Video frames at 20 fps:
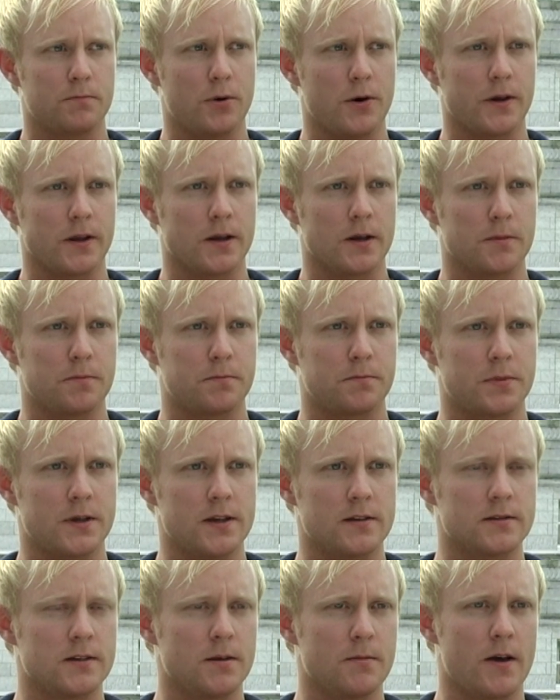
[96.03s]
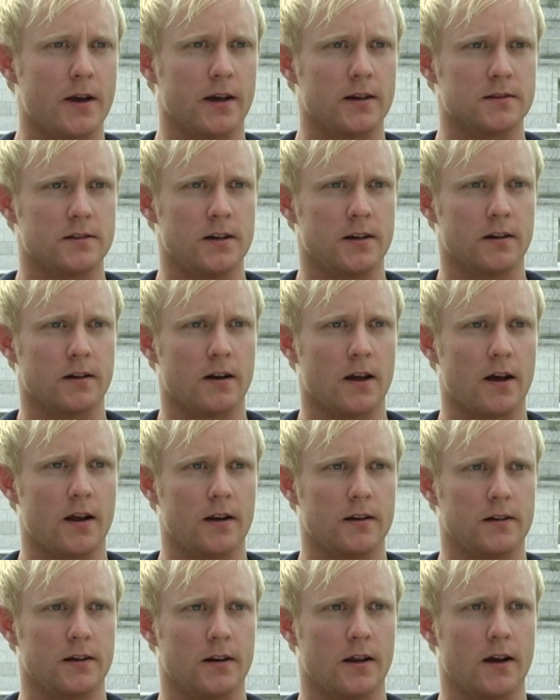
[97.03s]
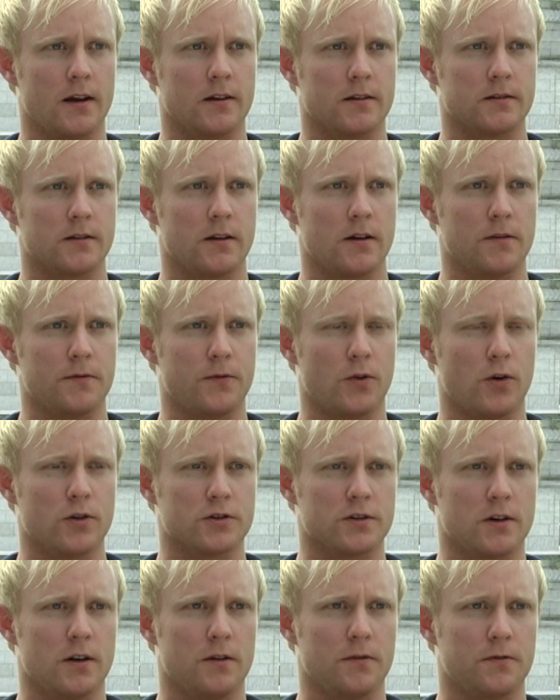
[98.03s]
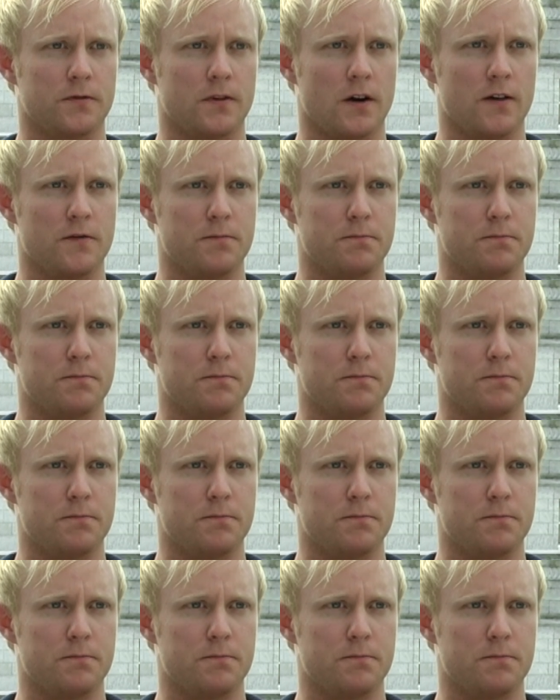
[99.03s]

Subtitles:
buying a PC magazine and it had a version of